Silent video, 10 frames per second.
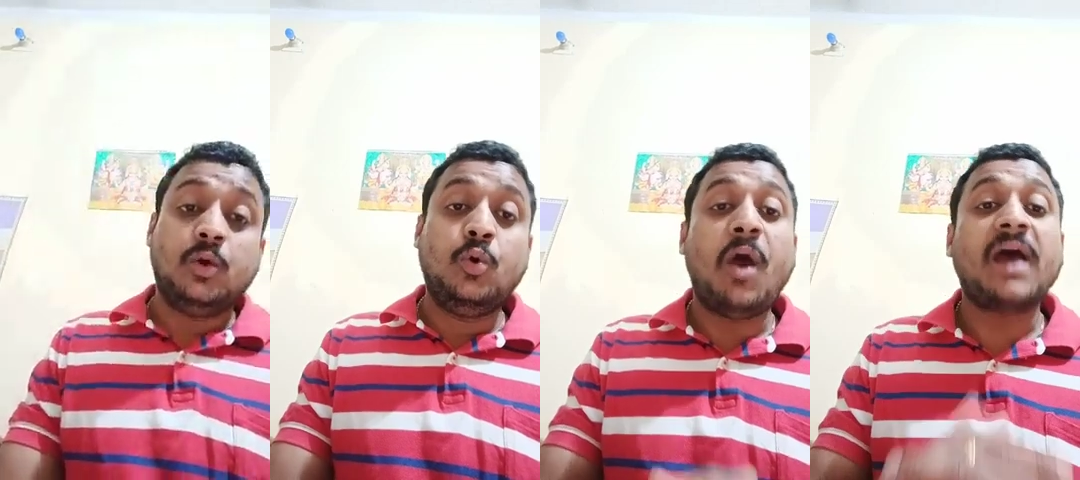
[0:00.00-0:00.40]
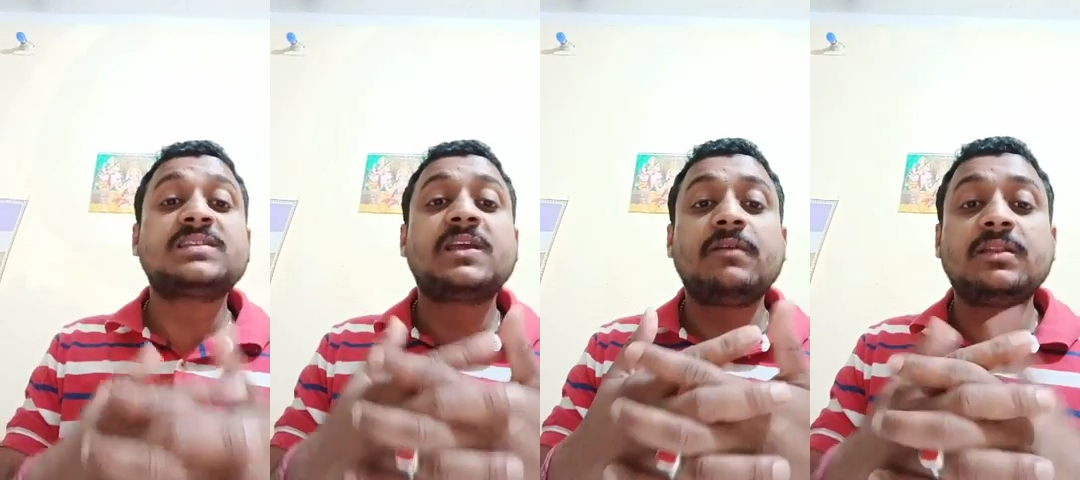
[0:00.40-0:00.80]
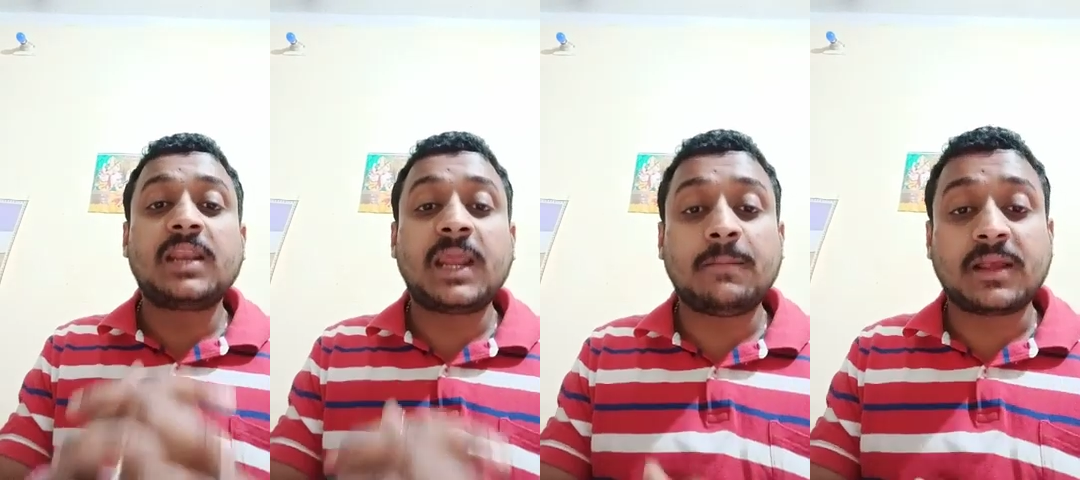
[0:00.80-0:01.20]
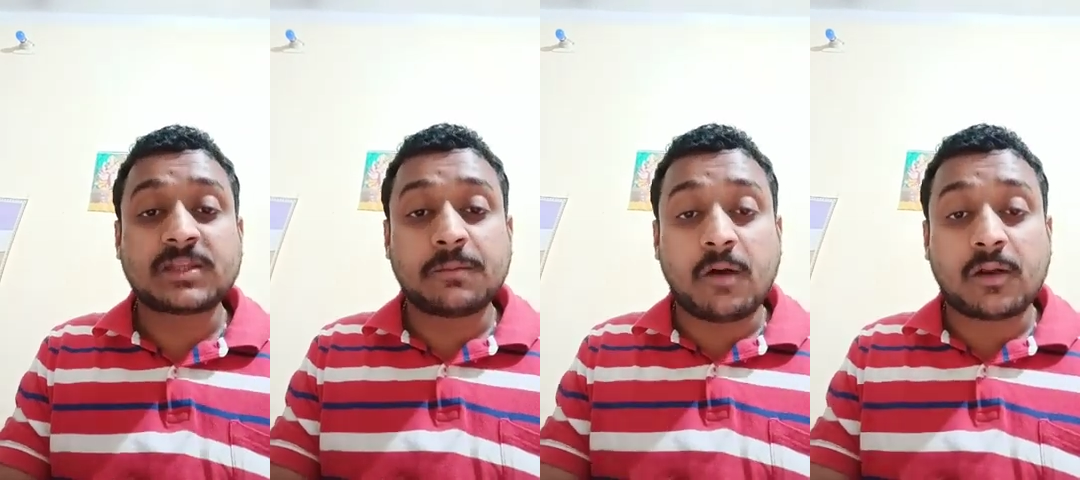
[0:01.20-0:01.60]
Who has given the name as
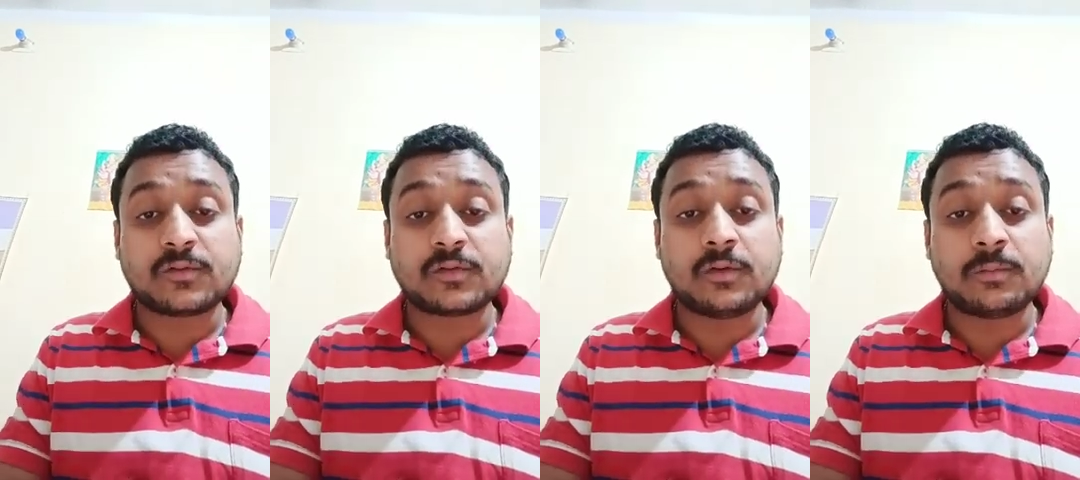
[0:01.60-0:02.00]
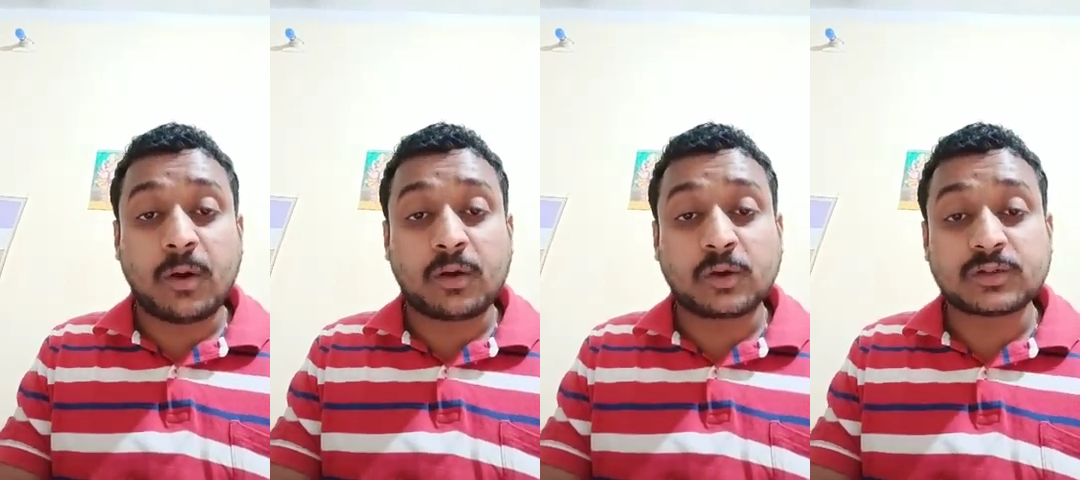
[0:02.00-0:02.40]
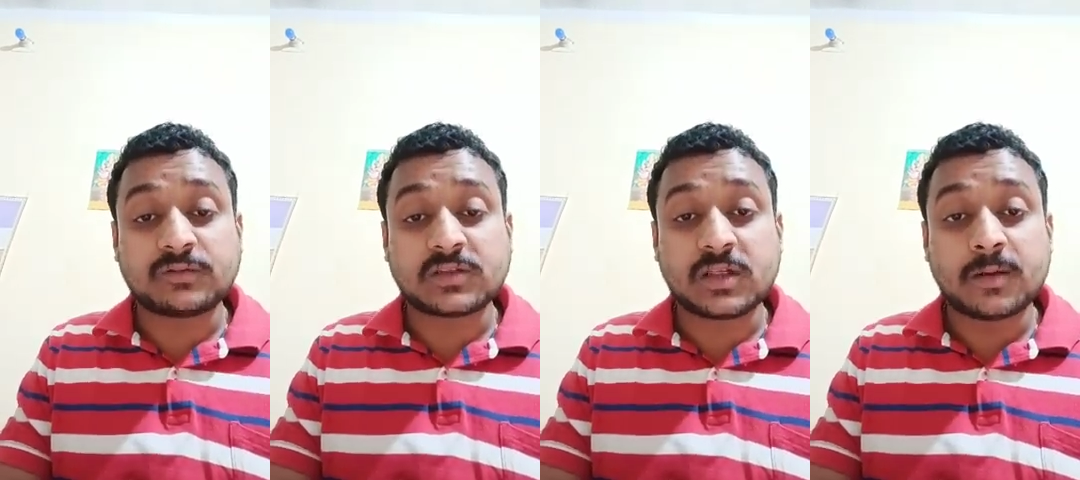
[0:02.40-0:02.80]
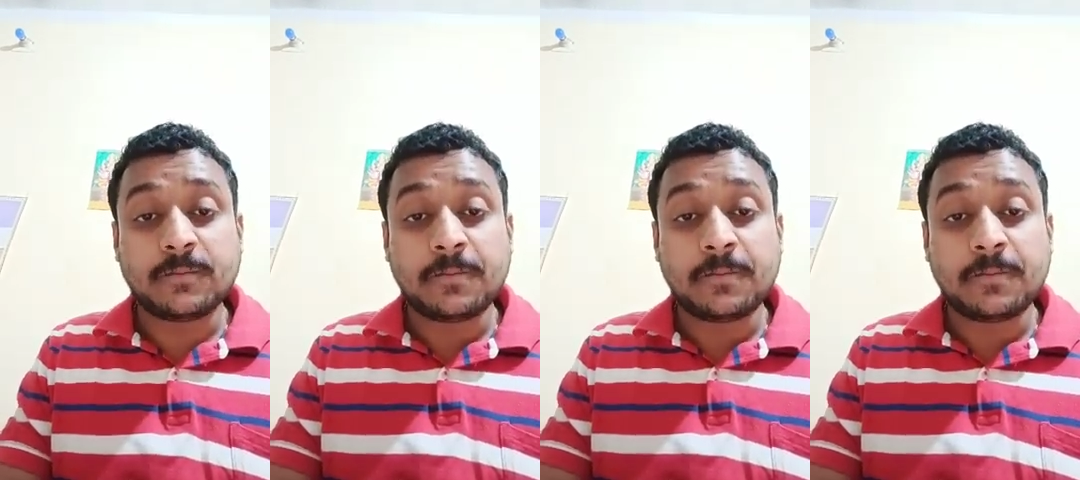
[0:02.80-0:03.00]
the powerhouse, powerhouse of the cell?